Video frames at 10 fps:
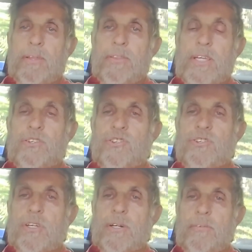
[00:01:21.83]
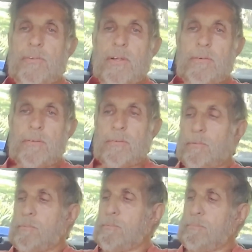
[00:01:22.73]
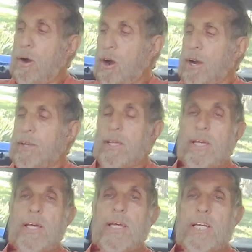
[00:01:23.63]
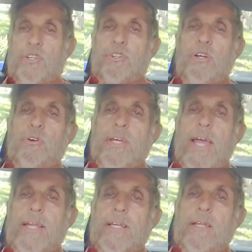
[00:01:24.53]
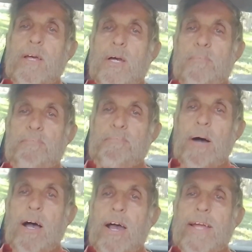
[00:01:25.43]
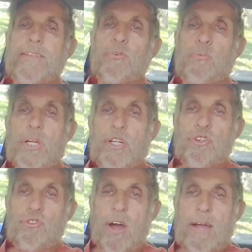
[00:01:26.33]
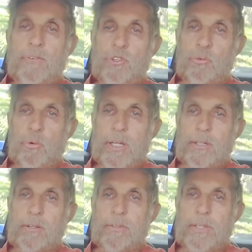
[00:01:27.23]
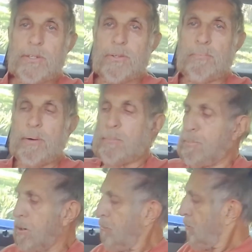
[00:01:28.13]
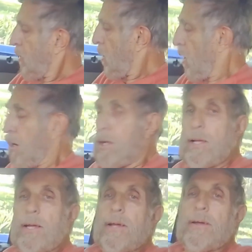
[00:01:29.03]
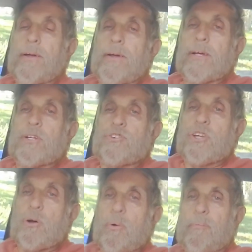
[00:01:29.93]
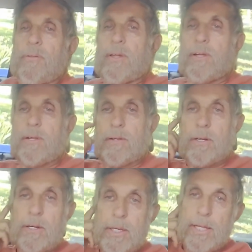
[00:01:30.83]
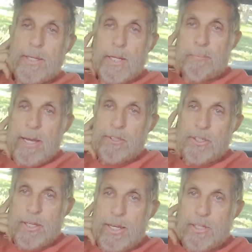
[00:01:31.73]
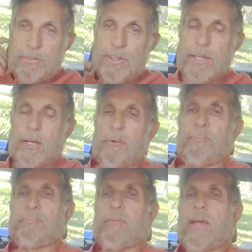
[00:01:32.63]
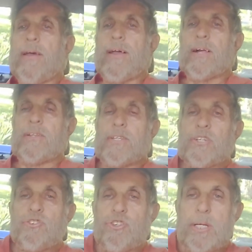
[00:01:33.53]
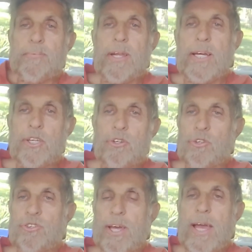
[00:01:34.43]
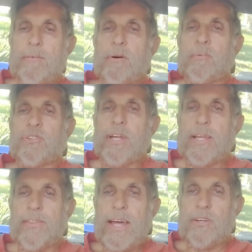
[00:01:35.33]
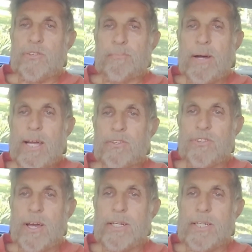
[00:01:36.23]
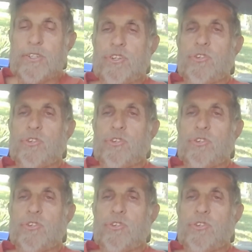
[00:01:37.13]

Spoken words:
this part is located behind the rear driver's wheel near the bumper. So, again, getting back to today's video, this Jeep that I use, I have almost 80,000 miles on it. It's a